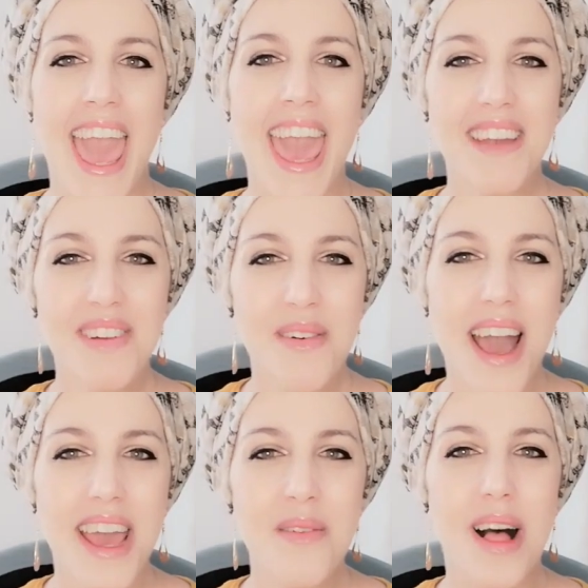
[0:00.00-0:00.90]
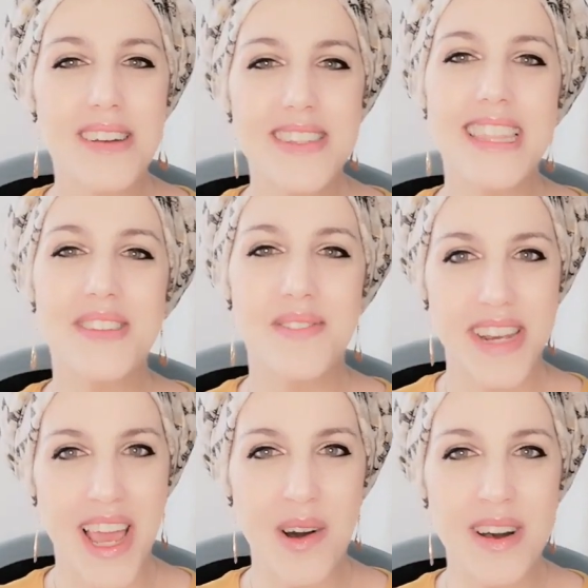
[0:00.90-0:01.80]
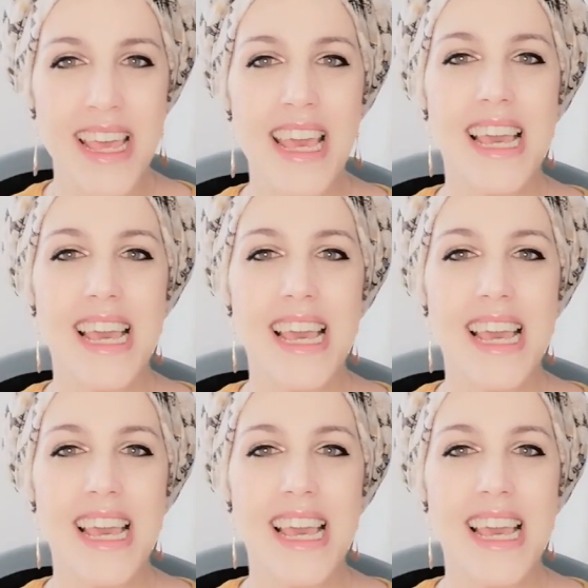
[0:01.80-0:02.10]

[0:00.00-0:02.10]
Hey everyone, welcome to this video.